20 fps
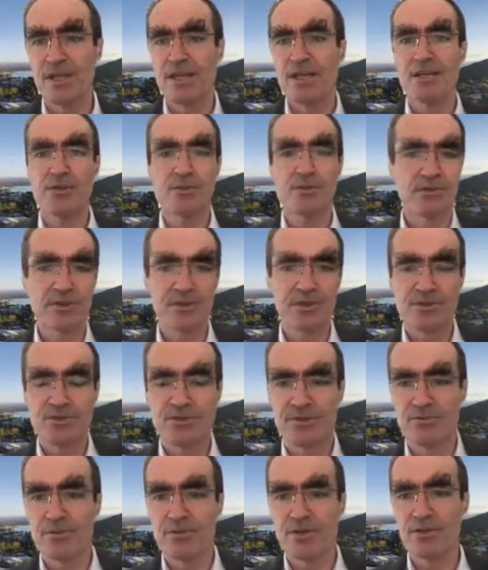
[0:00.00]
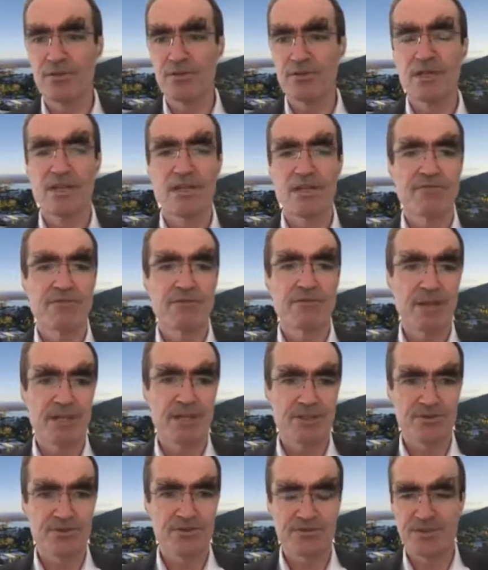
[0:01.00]
in order to enroll for a
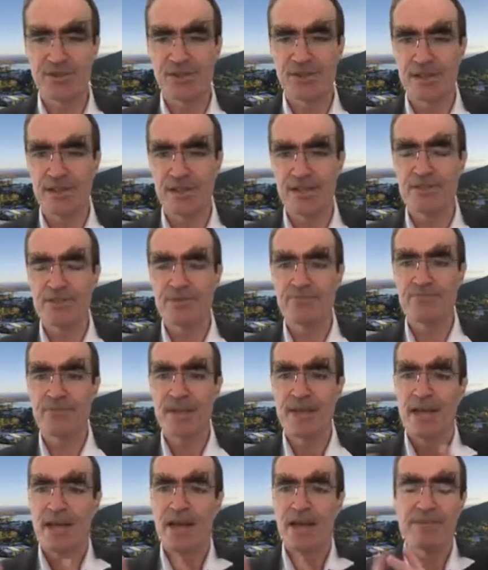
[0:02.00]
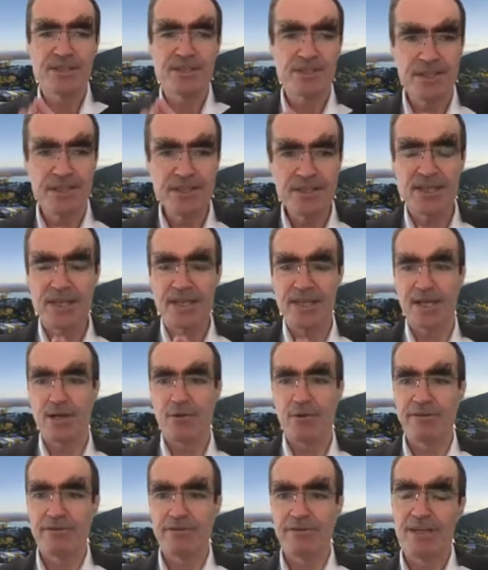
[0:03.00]
Bachelor of Science. Having said that,
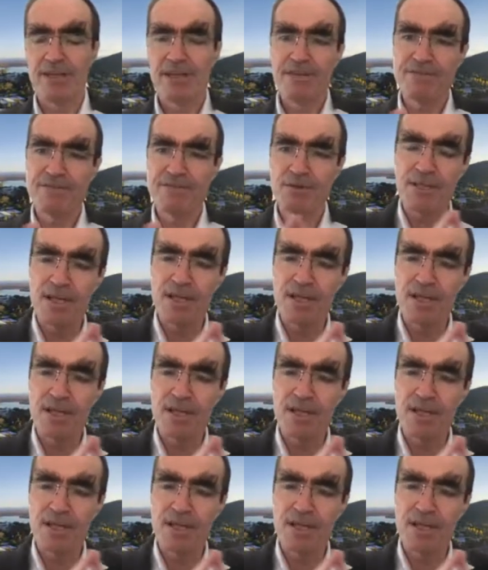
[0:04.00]
however, if you're